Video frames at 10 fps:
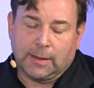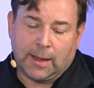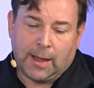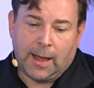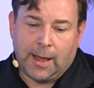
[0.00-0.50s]

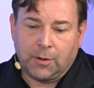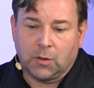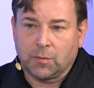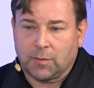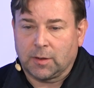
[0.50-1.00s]

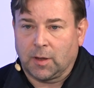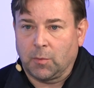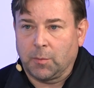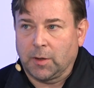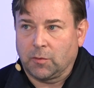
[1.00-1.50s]
add-ons that can
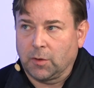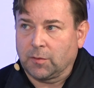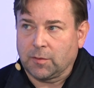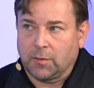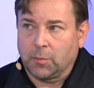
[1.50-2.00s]
be made to the
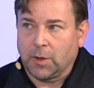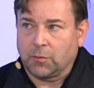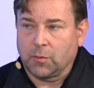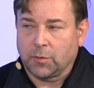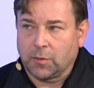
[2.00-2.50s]
existing
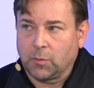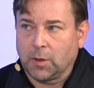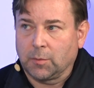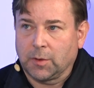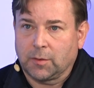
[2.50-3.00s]
platforms as
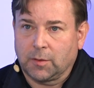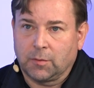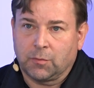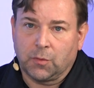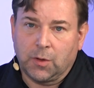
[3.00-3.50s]
well.
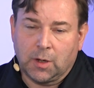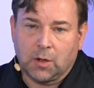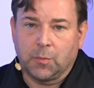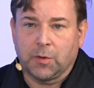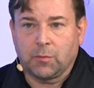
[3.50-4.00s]
But for the
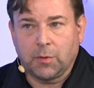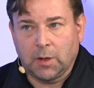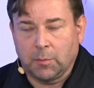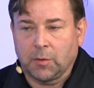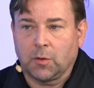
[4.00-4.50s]
e-com, it's
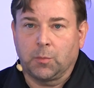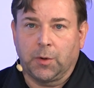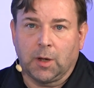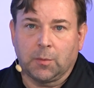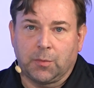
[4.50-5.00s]
really about
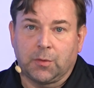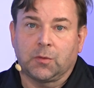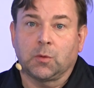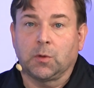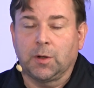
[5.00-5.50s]
opening up
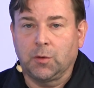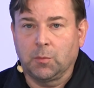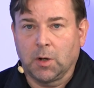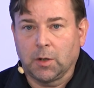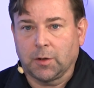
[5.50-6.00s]
totally new
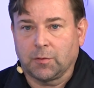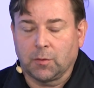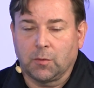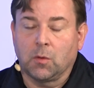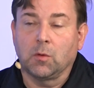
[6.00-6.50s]
markets
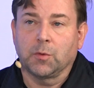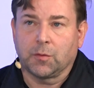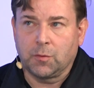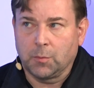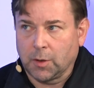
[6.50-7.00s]
or
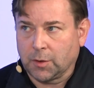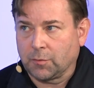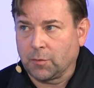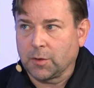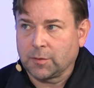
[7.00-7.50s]
almost new markets
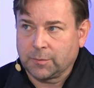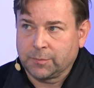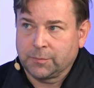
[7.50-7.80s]
for us.